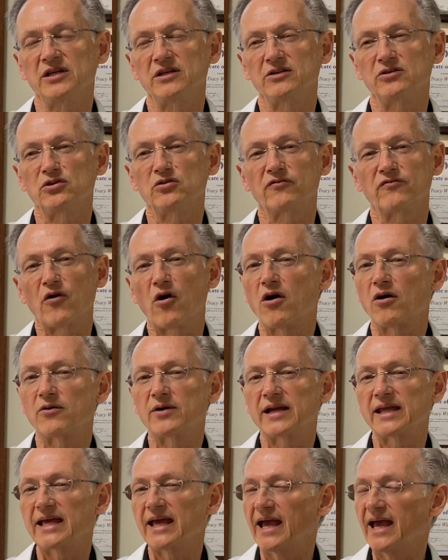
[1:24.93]
you've
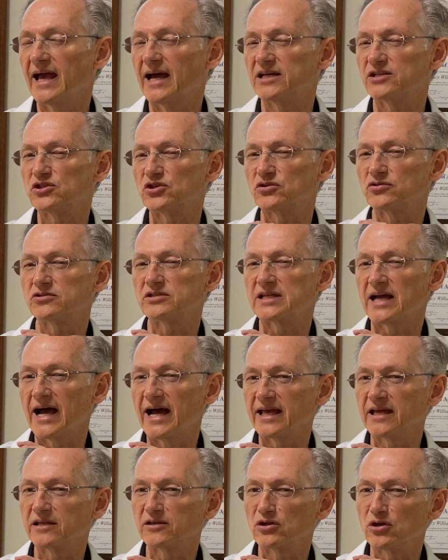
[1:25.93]
already had your
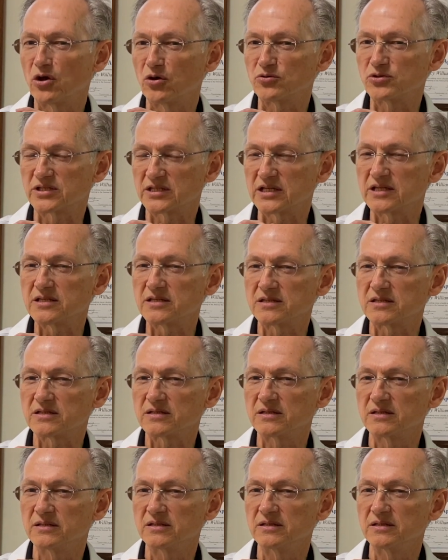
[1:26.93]
diagnosis,